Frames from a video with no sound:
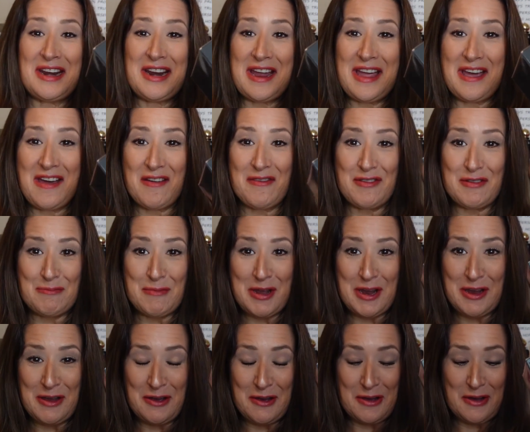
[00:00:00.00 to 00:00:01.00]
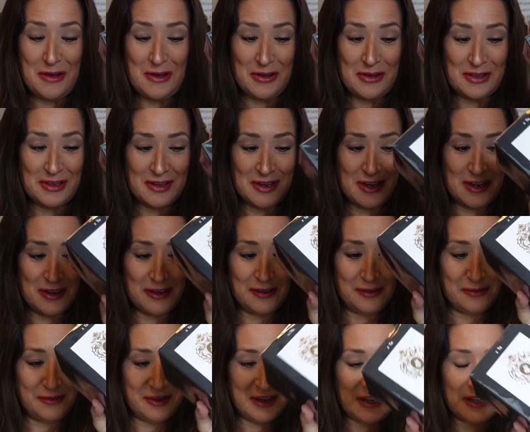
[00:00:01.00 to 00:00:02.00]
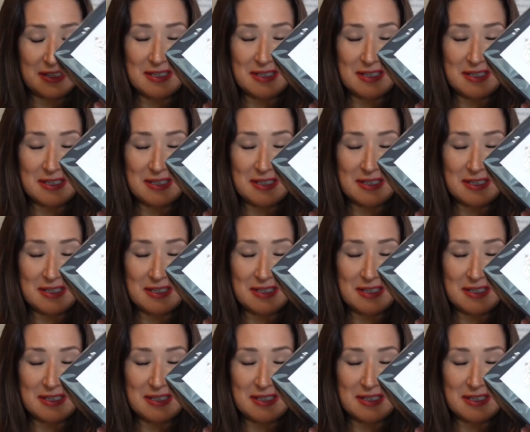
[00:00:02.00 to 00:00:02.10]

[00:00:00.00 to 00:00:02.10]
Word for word: I have in my haul of